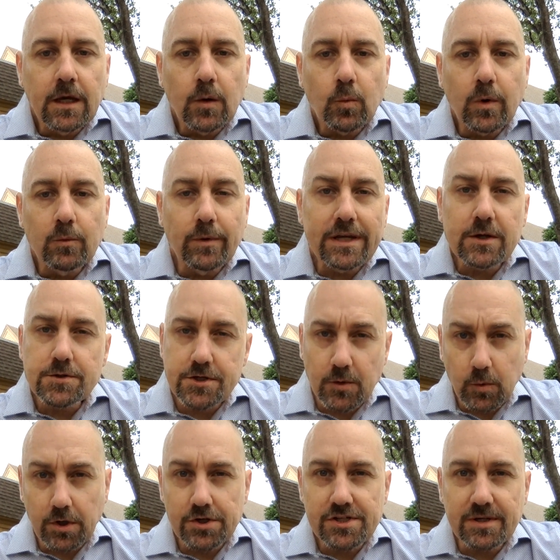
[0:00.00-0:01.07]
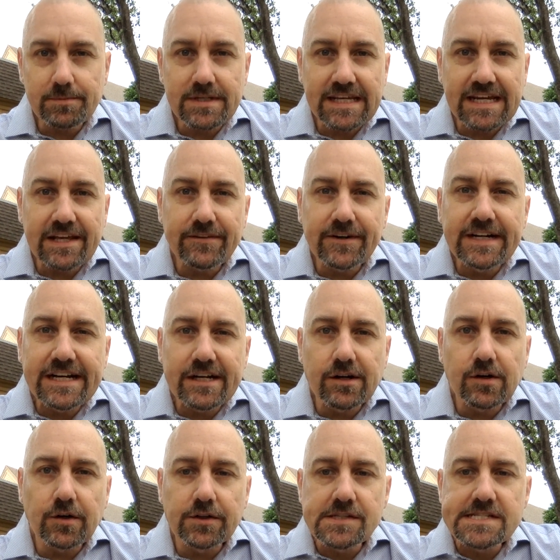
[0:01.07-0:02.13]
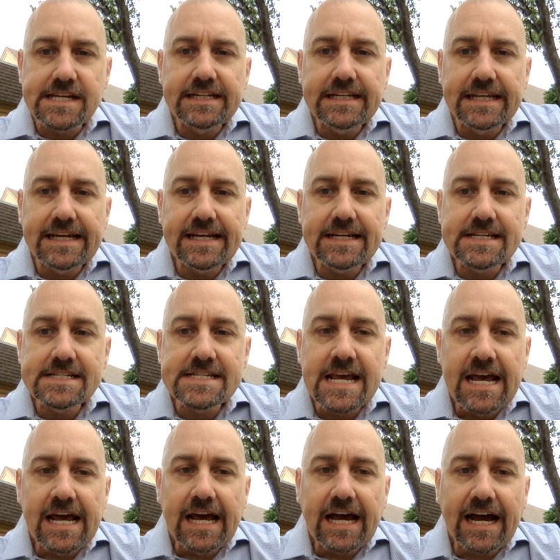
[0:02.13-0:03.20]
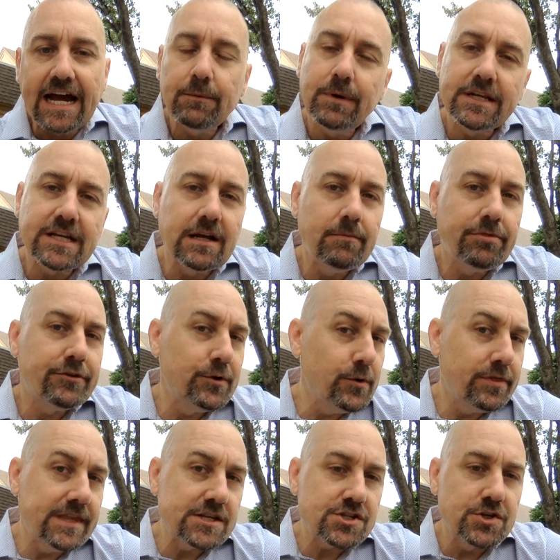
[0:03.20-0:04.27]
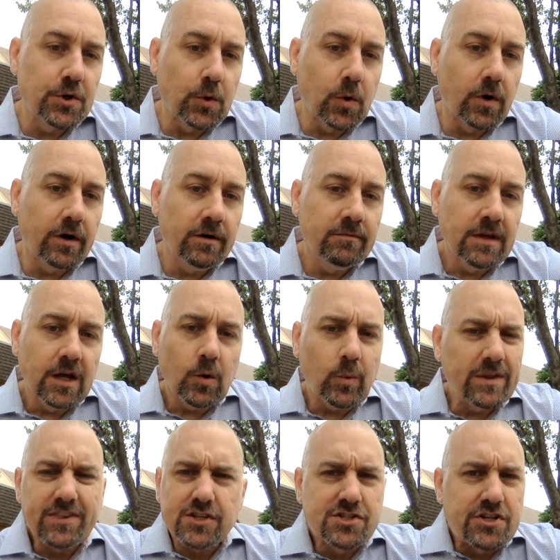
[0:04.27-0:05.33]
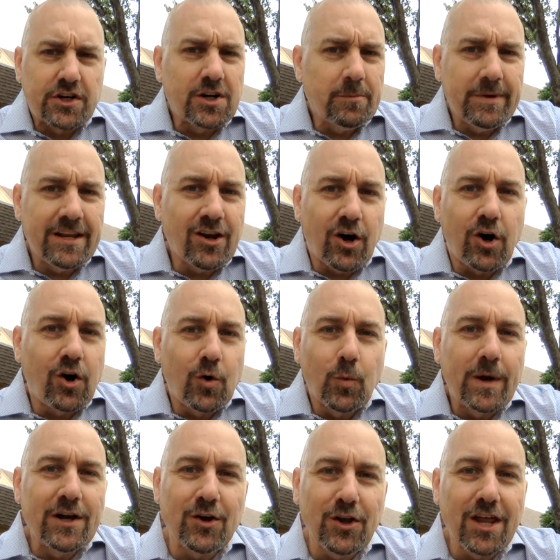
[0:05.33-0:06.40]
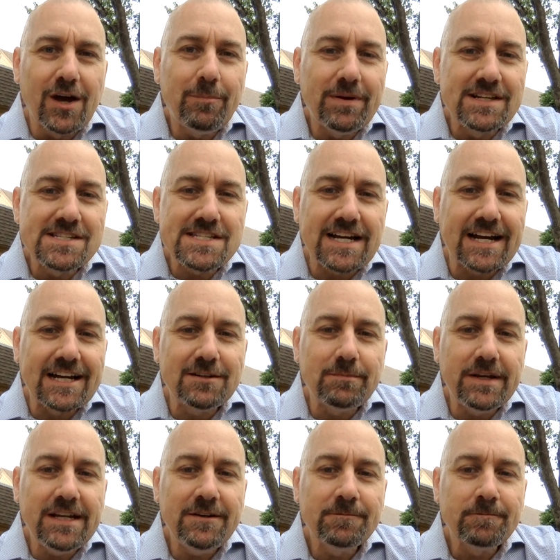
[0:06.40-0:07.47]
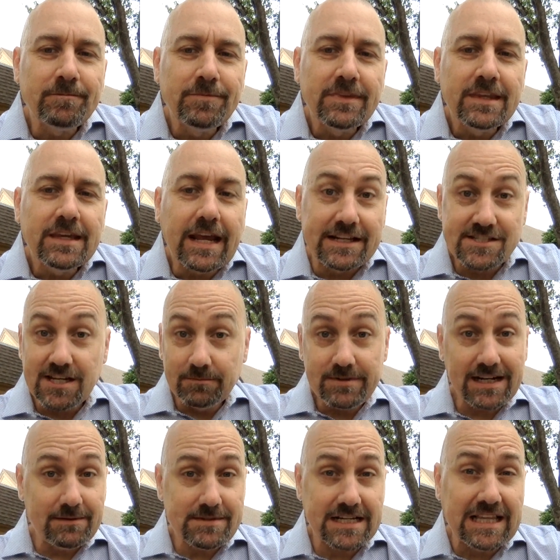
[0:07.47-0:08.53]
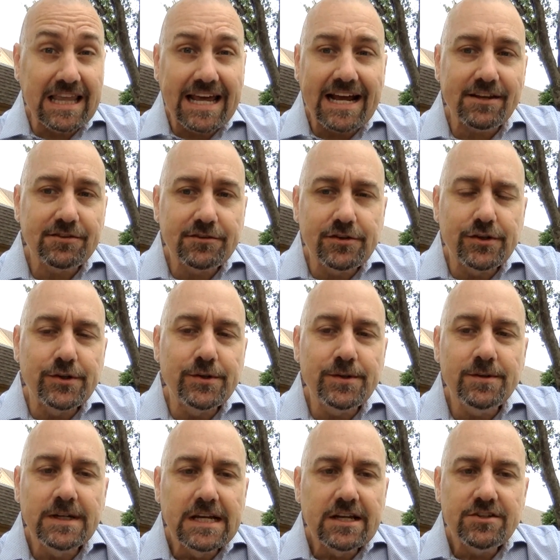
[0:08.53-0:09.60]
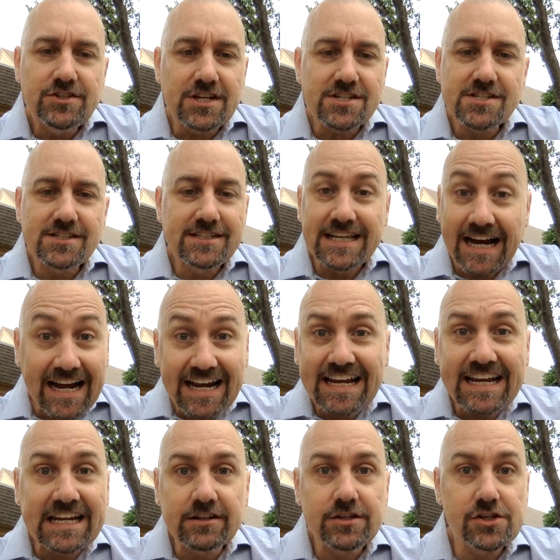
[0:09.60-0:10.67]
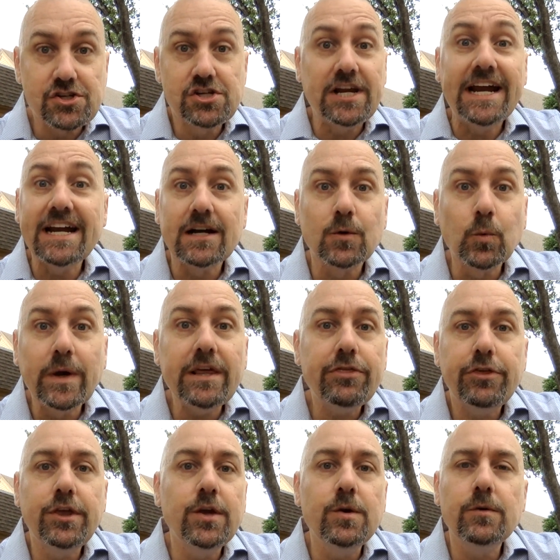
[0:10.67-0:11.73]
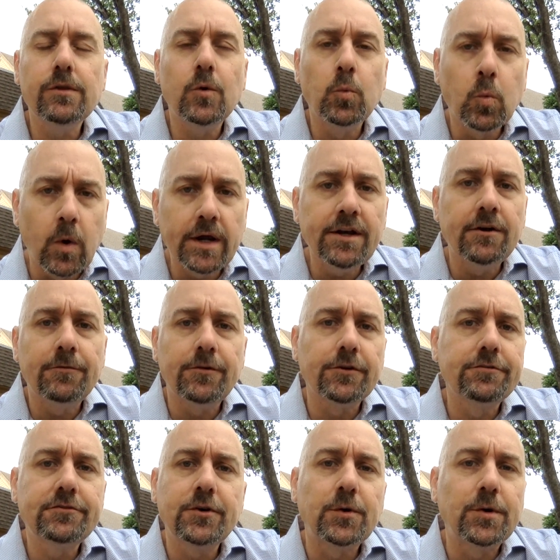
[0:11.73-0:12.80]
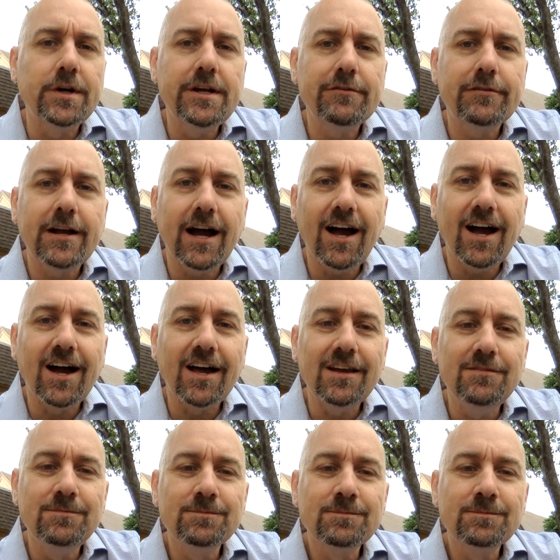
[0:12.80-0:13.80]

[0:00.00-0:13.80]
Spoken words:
When we used to worship together here on Sundays, I would come through this door with a sermon all welled up inside me, and sometimes a class too, just dying to share with you the wonderful story of God.